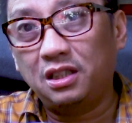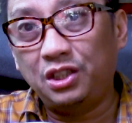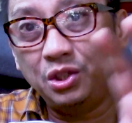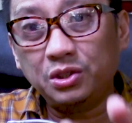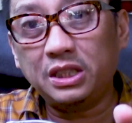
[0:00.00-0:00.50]

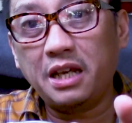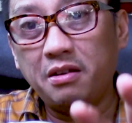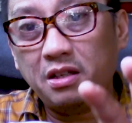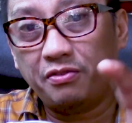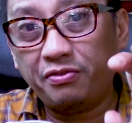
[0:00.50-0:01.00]

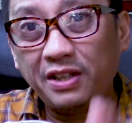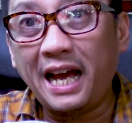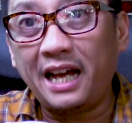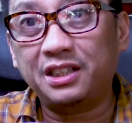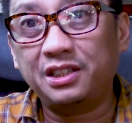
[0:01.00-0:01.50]
using
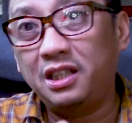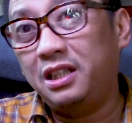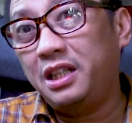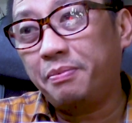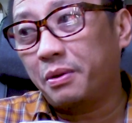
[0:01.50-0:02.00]
flash
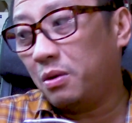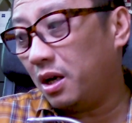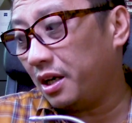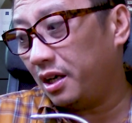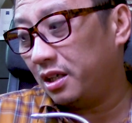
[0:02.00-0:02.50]
in deeper
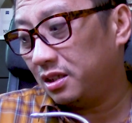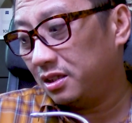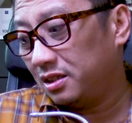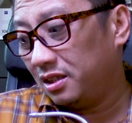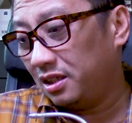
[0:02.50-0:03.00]
water
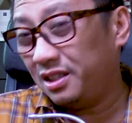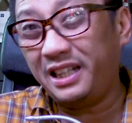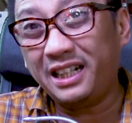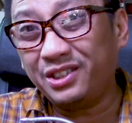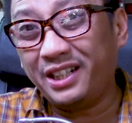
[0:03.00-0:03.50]
is
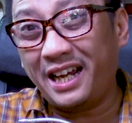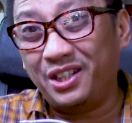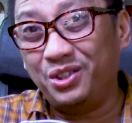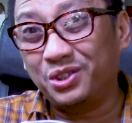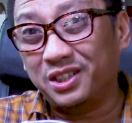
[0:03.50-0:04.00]
actually kind
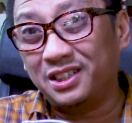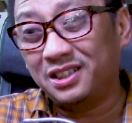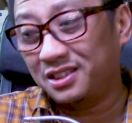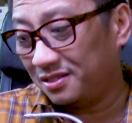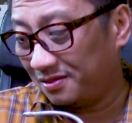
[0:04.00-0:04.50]
of useless.